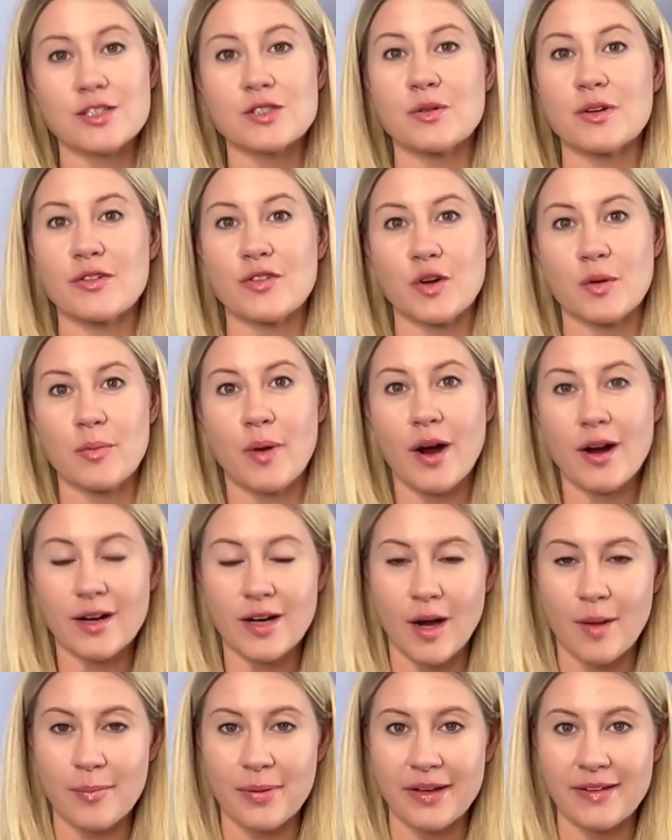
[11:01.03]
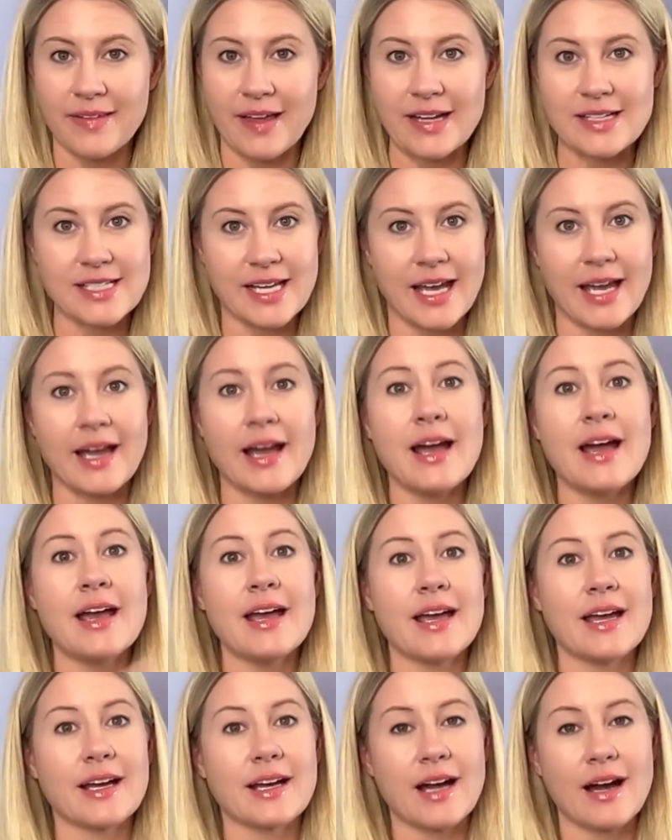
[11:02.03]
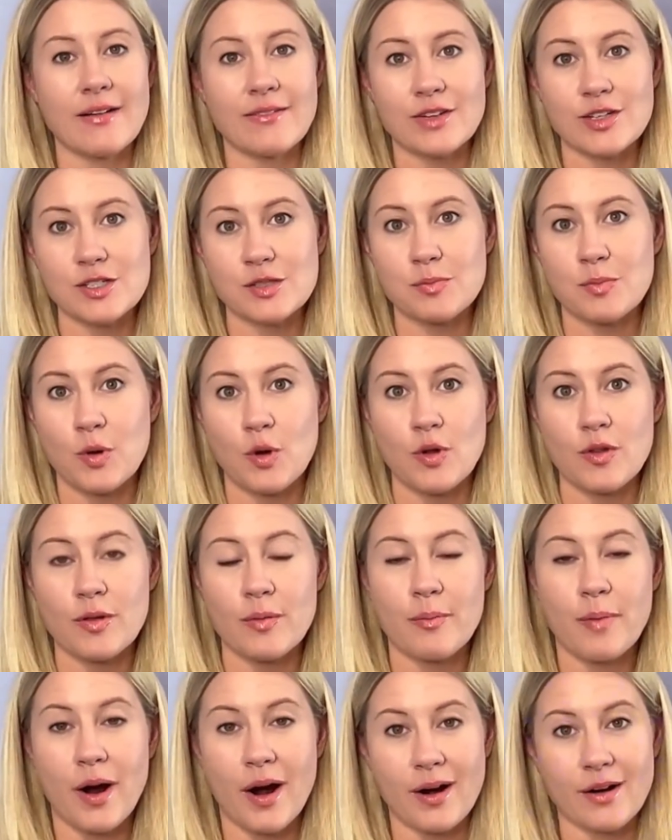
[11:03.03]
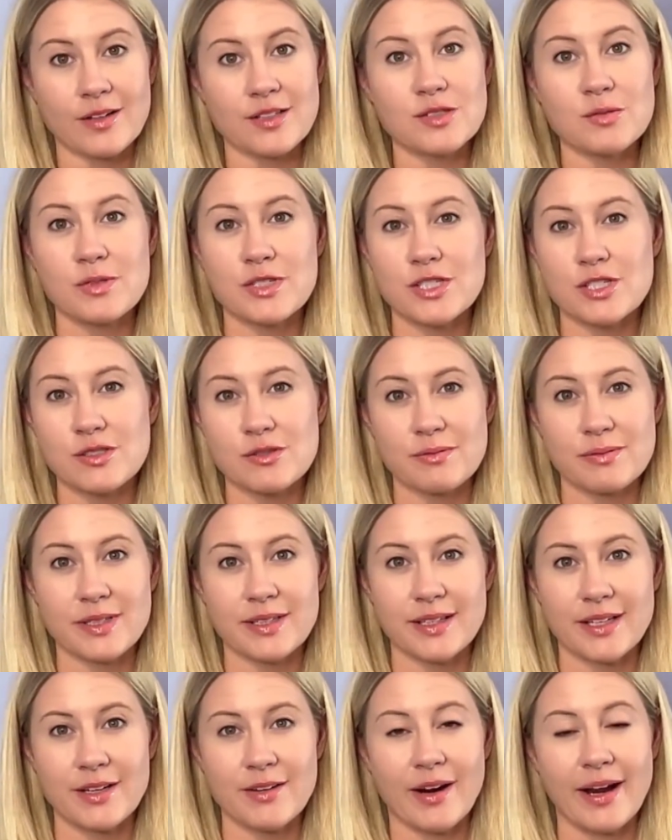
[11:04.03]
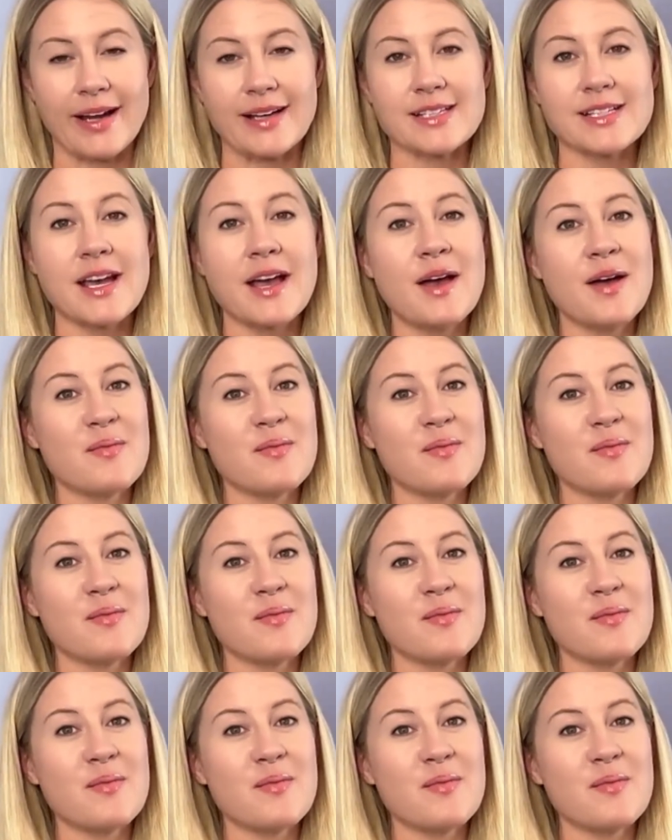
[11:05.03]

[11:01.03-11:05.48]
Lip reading: So if you're park hopping that day, it covers both parks, which is really great.